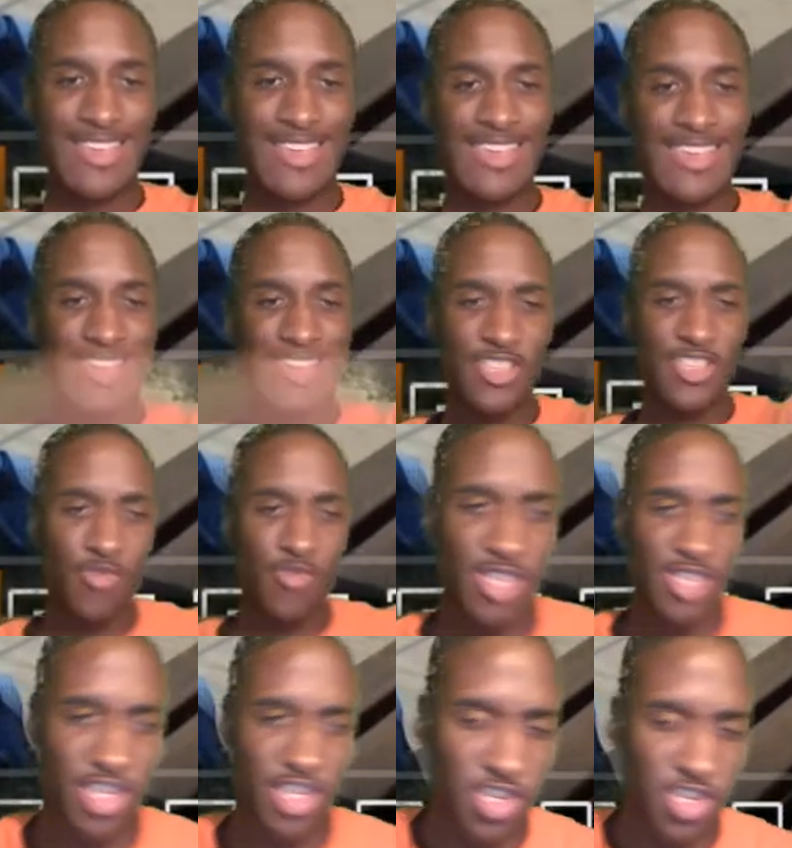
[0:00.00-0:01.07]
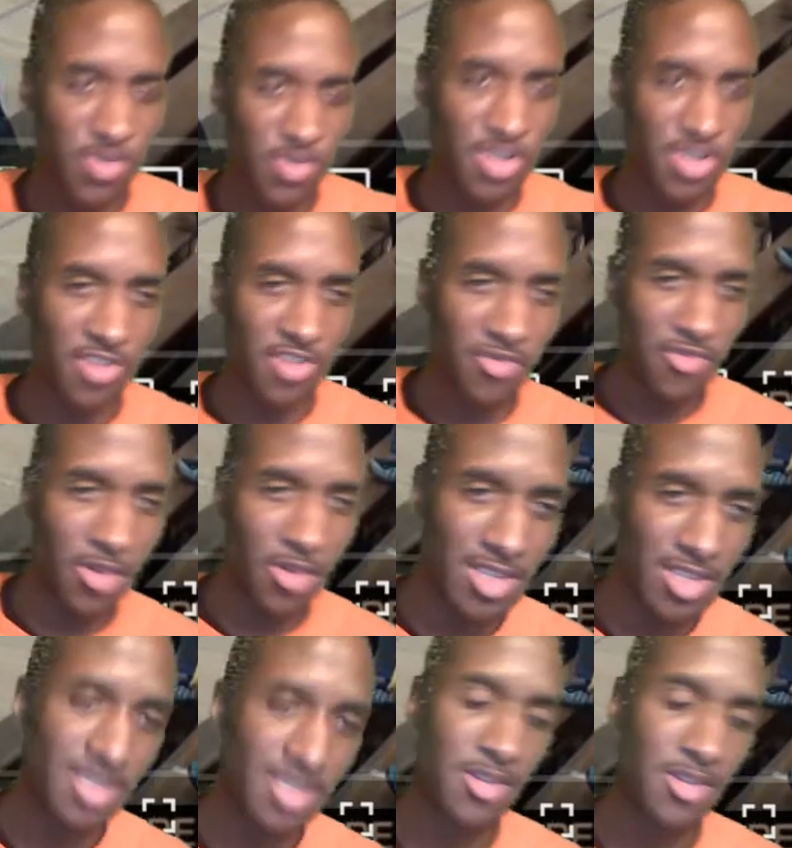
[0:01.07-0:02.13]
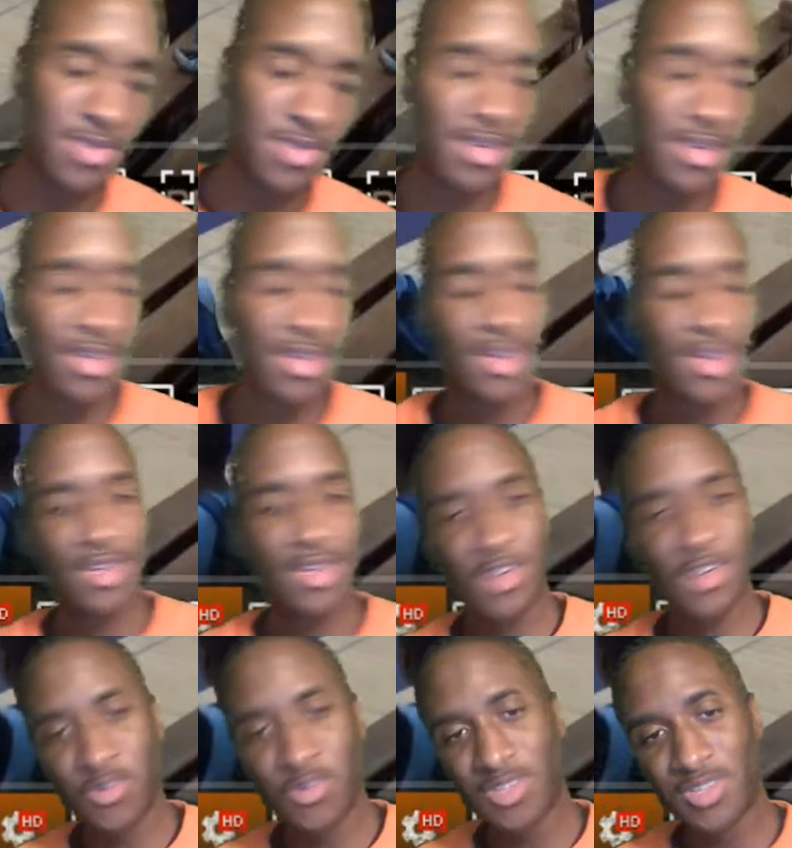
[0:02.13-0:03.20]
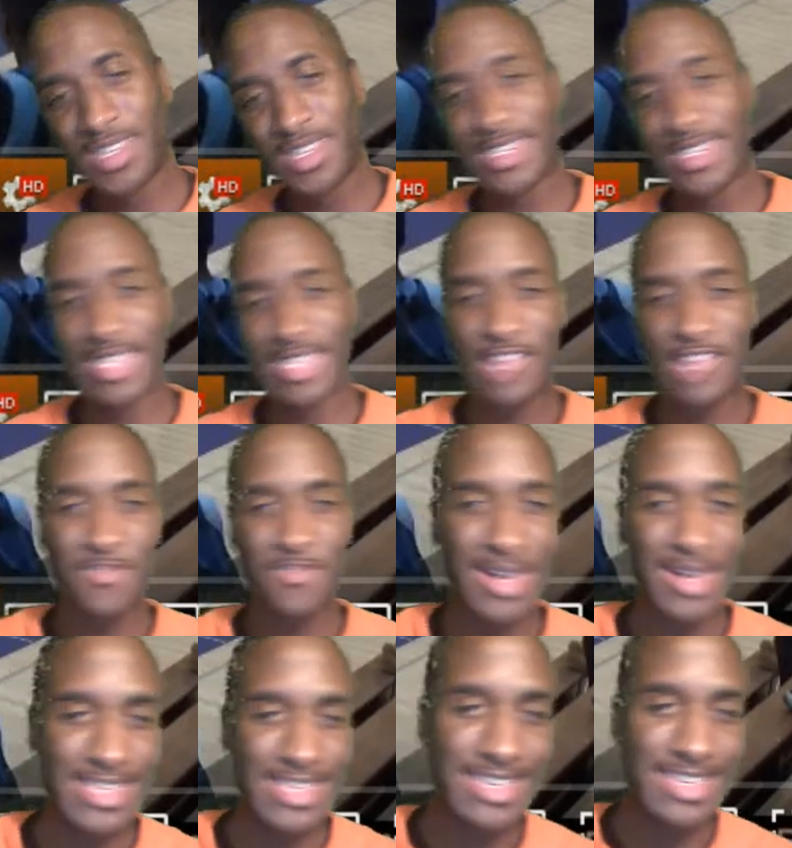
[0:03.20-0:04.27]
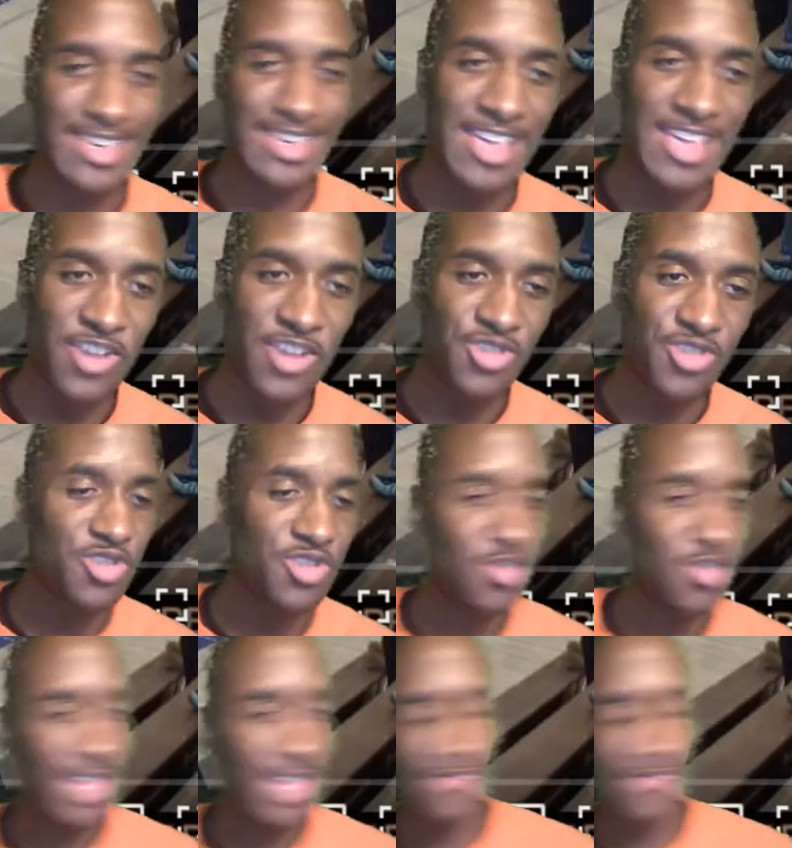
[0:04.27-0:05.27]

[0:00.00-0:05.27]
Hit. You want to use your voice so the coaches and everybody can hear you. You don't have